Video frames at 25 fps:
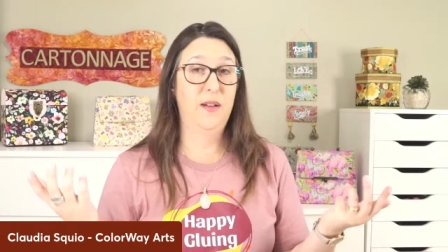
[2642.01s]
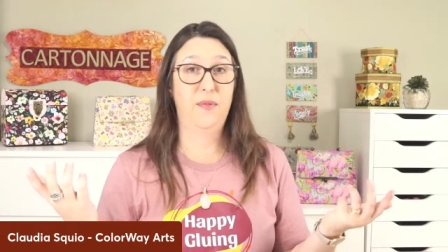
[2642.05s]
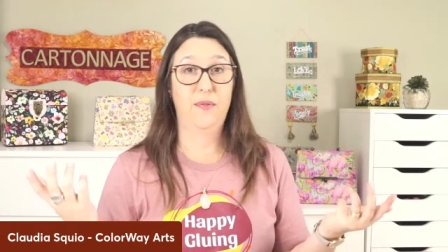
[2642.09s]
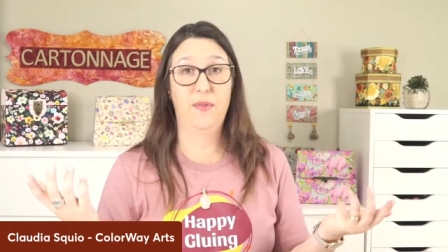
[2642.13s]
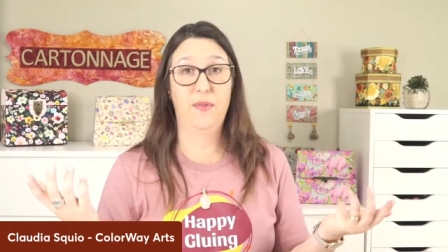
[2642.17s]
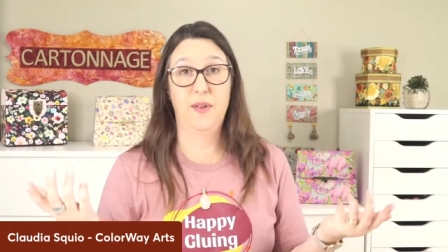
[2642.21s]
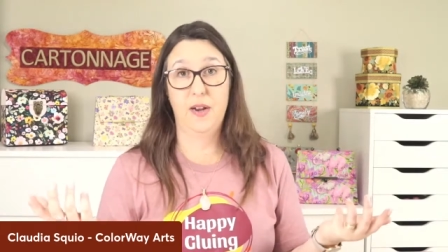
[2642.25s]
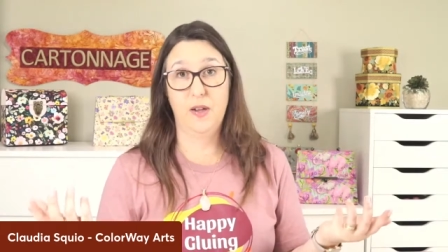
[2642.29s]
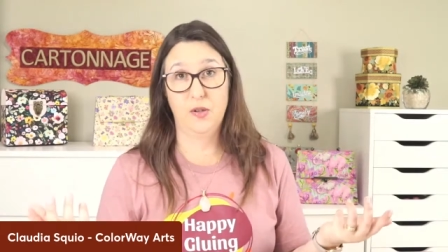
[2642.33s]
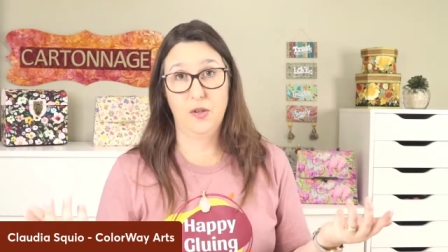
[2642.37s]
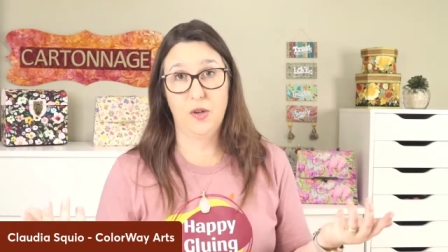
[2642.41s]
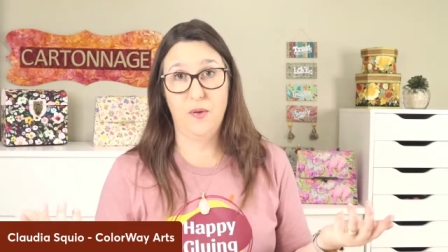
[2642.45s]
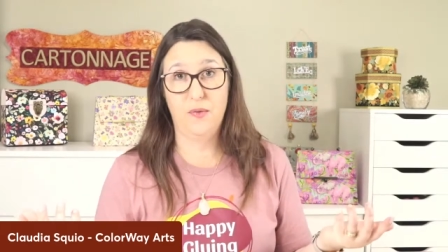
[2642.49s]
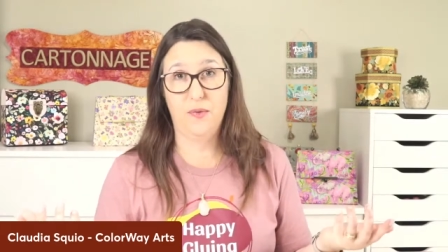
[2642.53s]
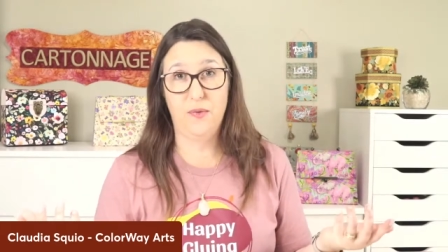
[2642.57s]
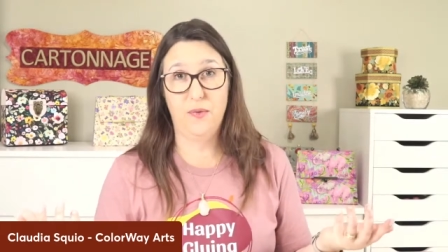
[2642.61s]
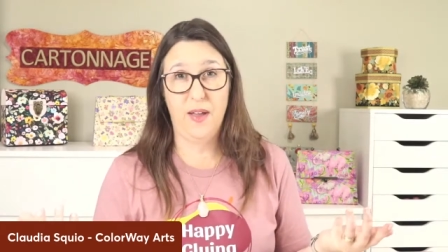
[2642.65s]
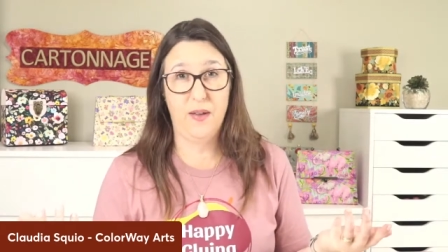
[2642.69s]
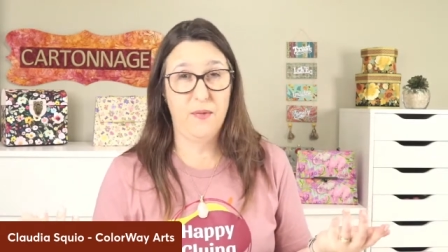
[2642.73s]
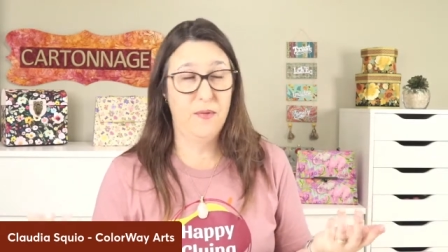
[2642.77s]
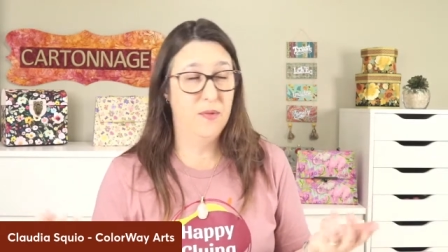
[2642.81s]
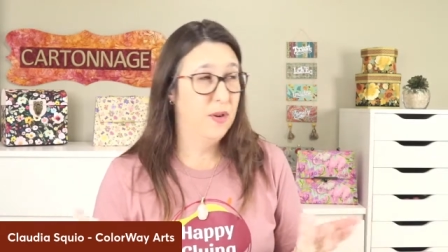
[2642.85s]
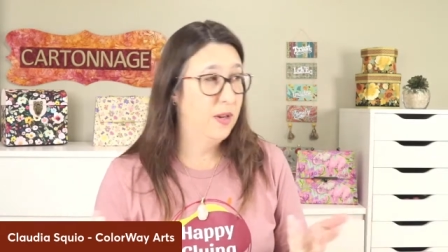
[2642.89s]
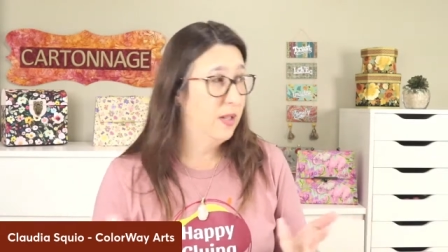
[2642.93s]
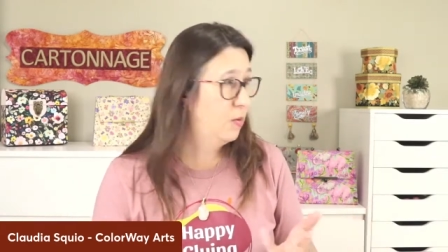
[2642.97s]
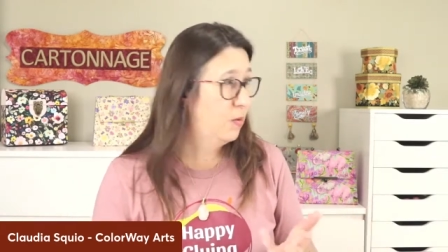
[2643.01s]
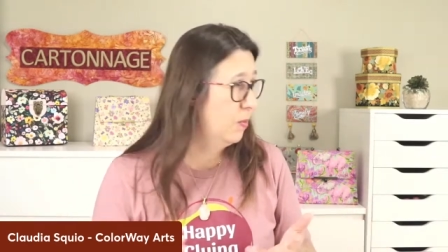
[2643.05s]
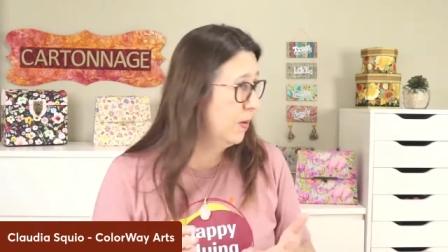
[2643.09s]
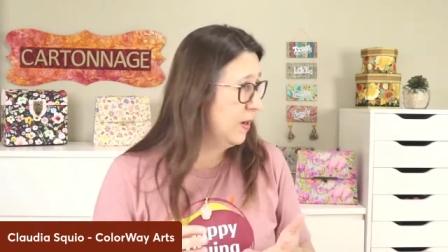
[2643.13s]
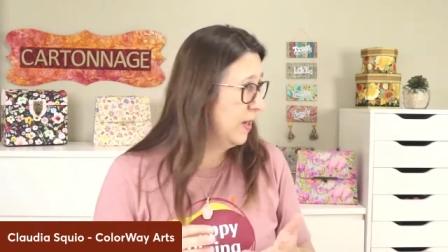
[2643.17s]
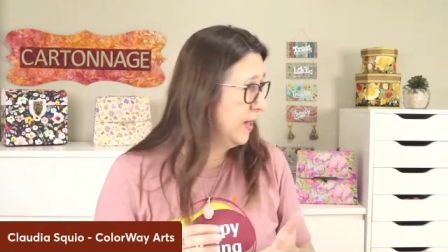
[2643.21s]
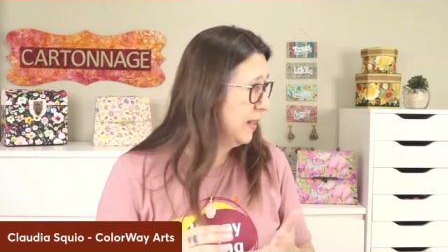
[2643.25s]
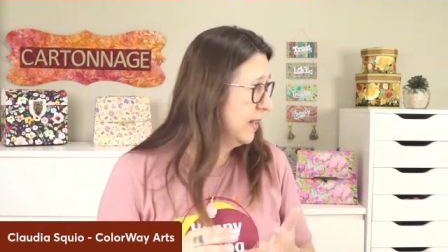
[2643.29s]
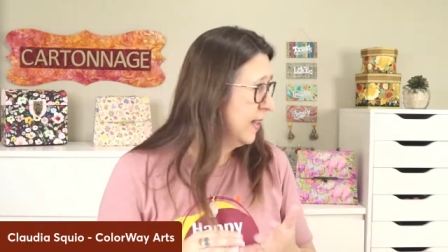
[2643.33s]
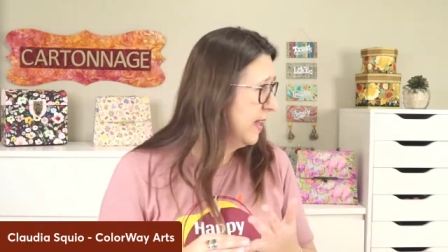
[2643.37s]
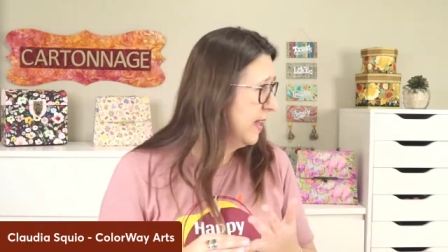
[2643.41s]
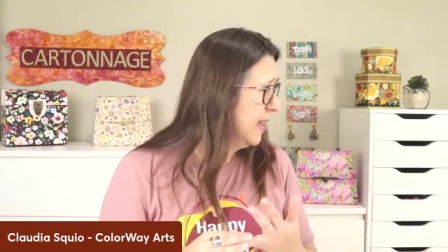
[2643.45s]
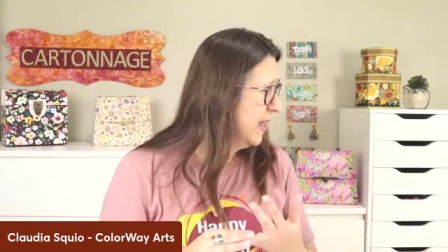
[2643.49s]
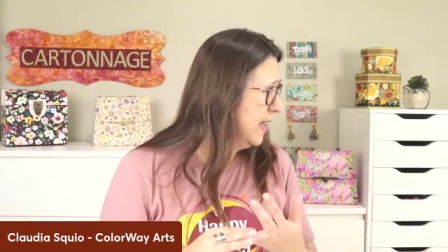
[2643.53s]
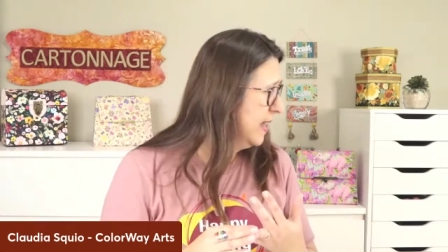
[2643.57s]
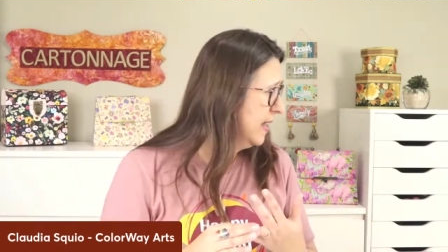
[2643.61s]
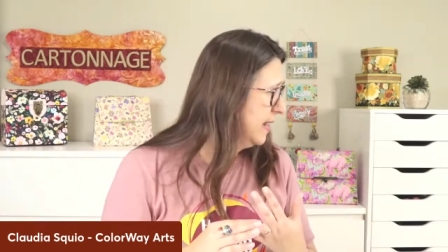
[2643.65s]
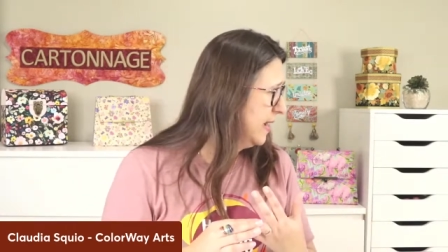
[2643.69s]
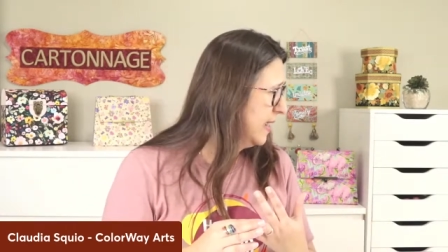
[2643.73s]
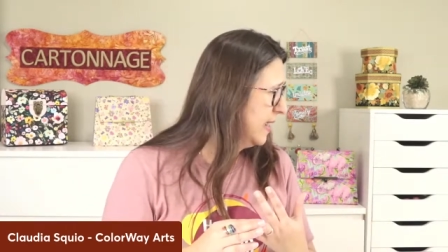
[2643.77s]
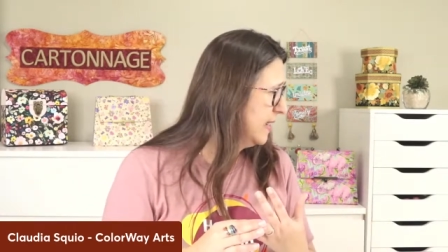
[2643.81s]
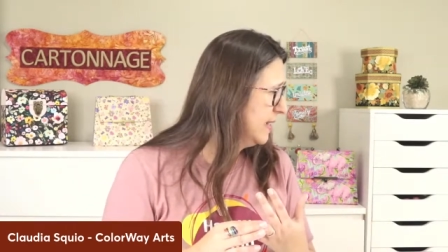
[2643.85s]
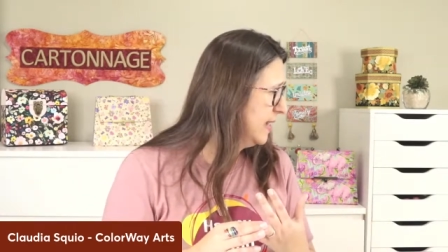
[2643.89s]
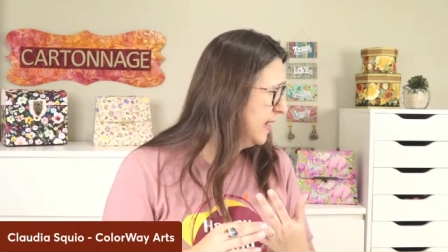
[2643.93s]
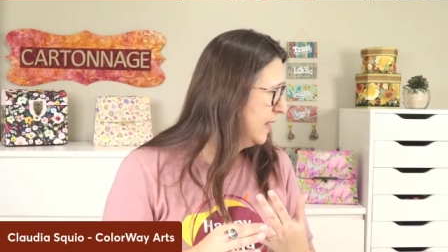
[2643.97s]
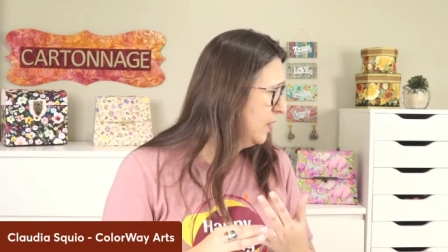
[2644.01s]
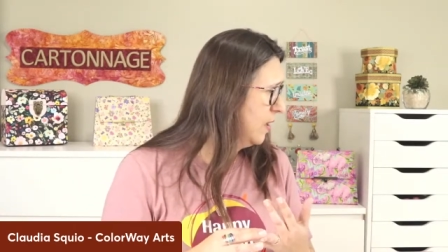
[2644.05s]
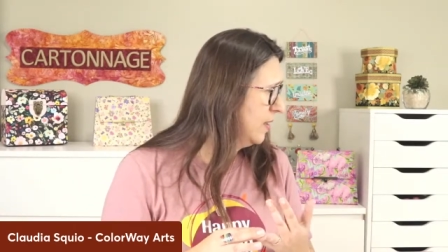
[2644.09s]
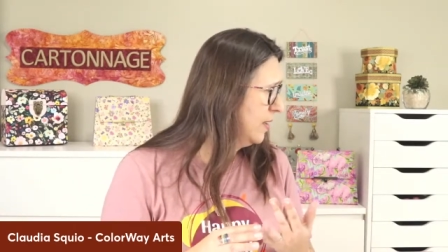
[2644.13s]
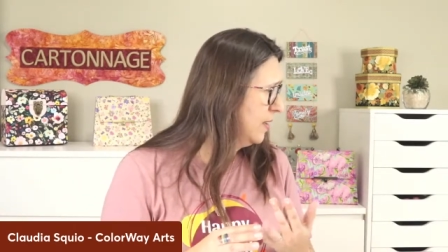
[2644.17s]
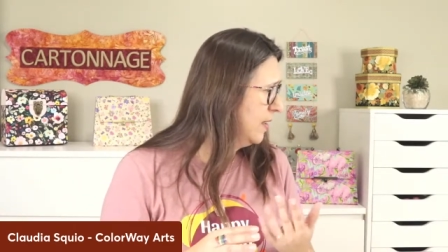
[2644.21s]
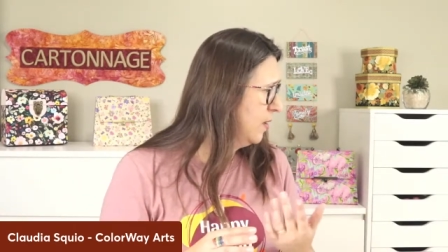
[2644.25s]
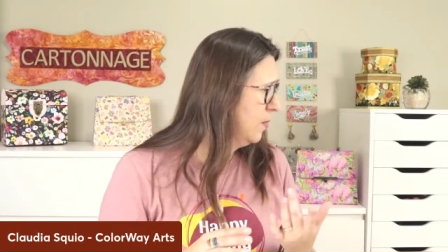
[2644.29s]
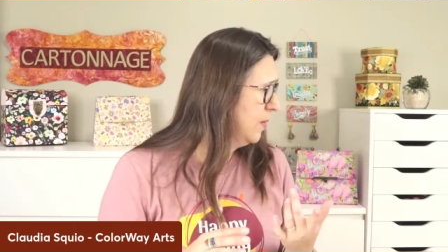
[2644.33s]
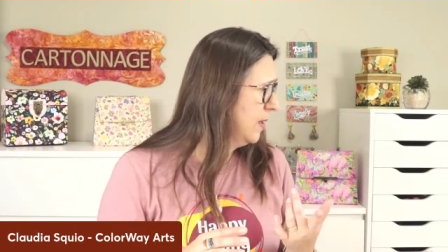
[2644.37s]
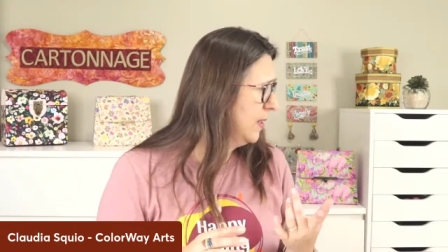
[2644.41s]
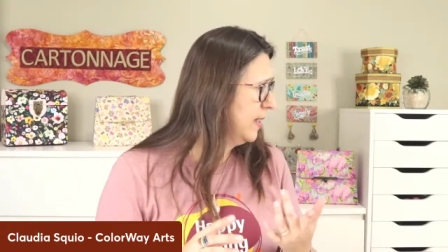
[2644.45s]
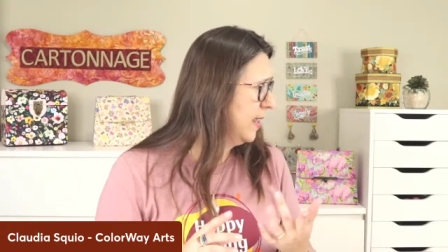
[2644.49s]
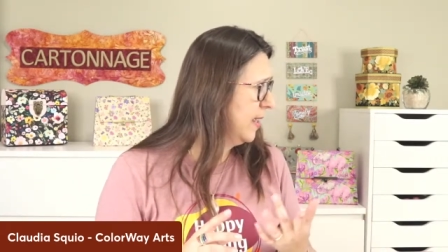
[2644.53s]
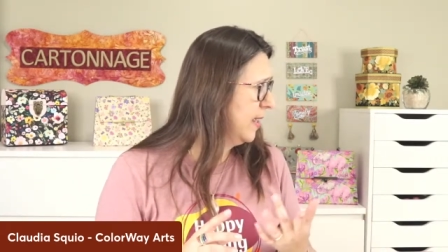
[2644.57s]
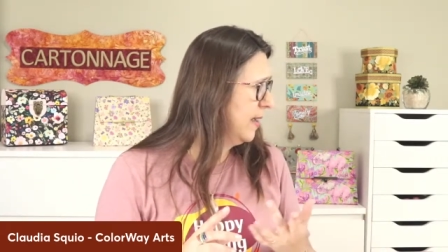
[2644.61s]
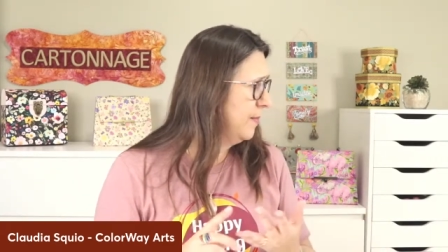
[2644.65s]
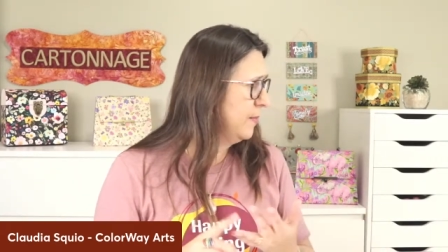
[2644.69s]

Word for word: if it is your favorite one. There's another one that